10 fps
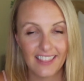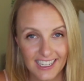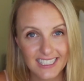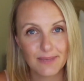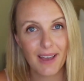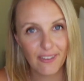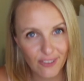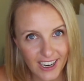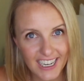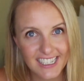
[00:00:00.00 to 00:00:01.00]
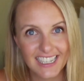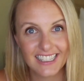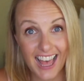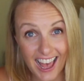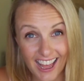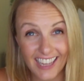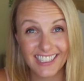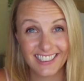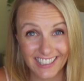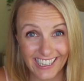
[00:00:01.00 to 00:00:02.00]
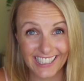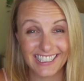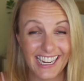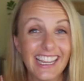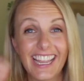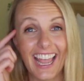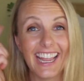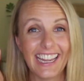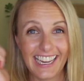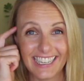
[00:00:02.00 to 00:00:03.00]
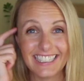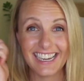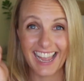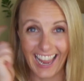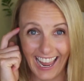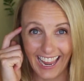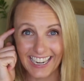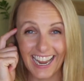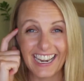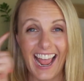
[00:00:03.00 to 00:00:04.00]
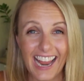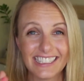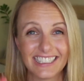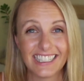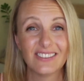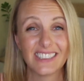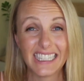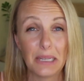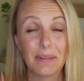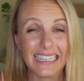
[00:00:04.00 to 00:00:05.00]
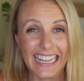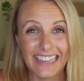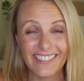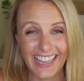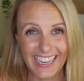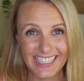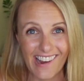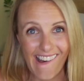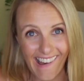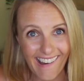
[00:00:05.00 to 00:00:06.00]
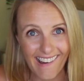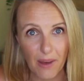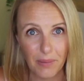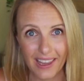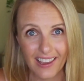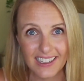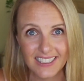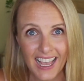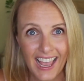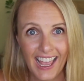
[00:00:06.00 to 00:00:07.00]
This, my friend, is the hardest thing to get into your head and actually really believe it in your heart, because